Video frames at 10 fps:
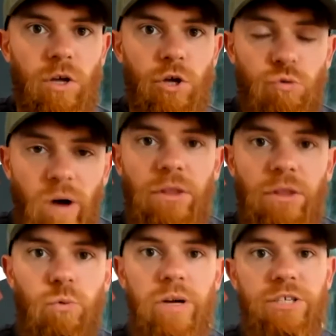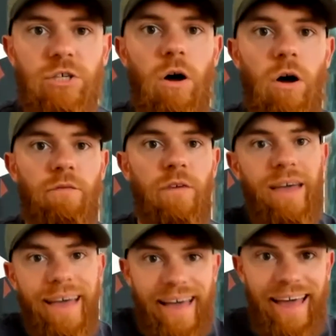you run the risk of
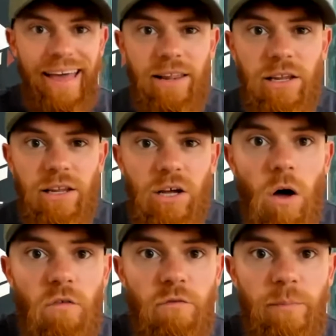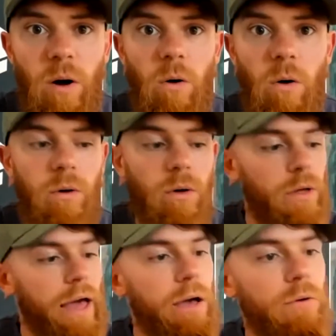hitting the golf ball
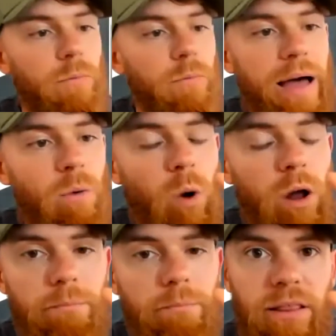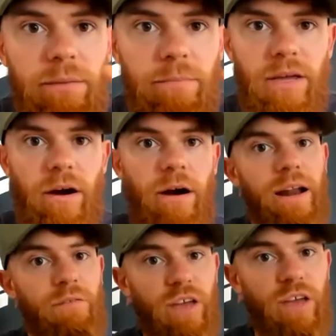out by 1 millimeter.
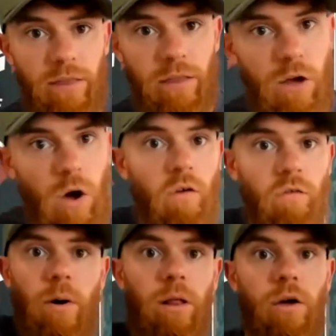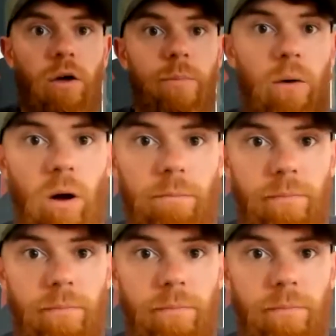And if you hit the golf ball out by 1